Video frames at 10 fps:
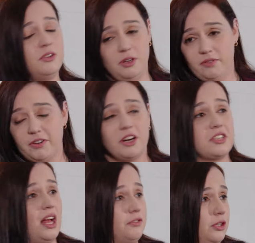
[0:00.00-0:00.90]
Do it for
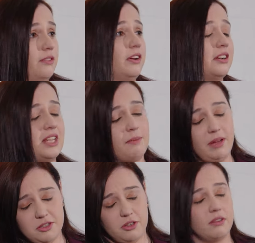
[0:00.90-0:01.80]
yourself, do it for your
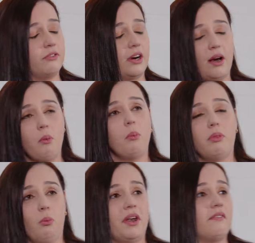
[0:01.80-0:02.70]
teammates, do it for
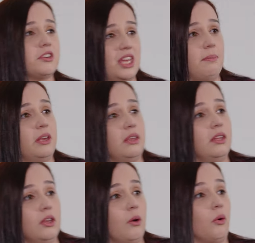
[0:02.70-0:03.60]
whatever's
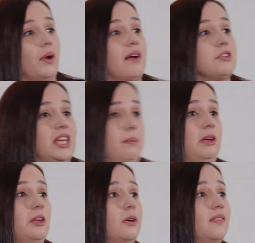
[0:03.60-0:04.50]
keeping you, or whatever's
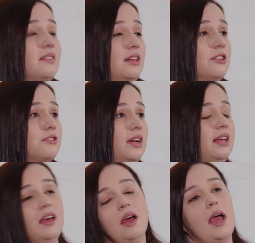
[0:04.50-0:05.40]
keeping you in this
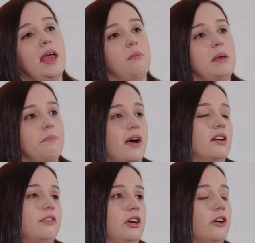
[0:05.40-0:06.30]
industry, it'll be
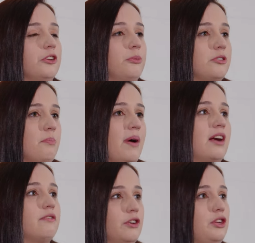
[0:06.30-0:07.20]
better for your customers and
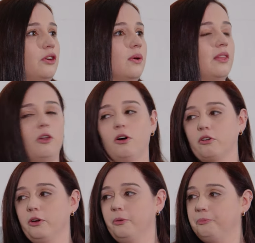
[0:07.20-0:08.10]
better for you in the
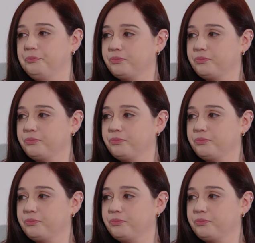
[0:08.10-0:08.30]
long run.